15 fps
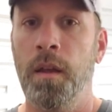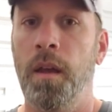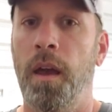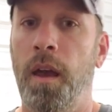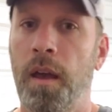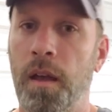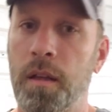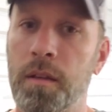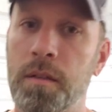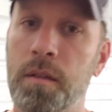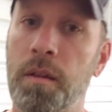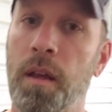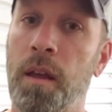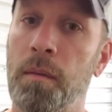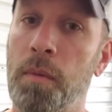
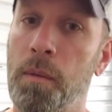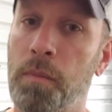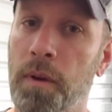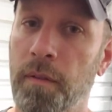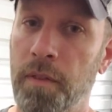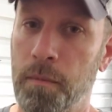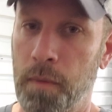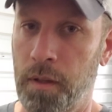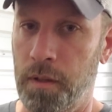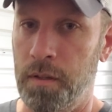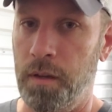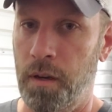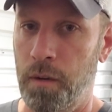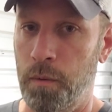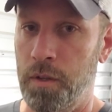as a member of the
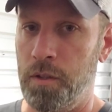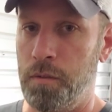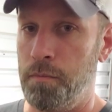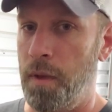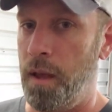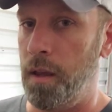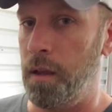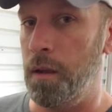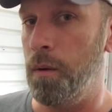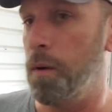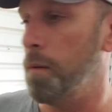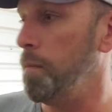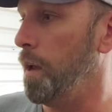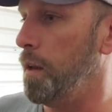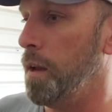military, which may
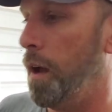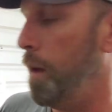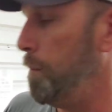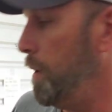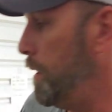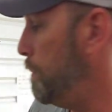or may not be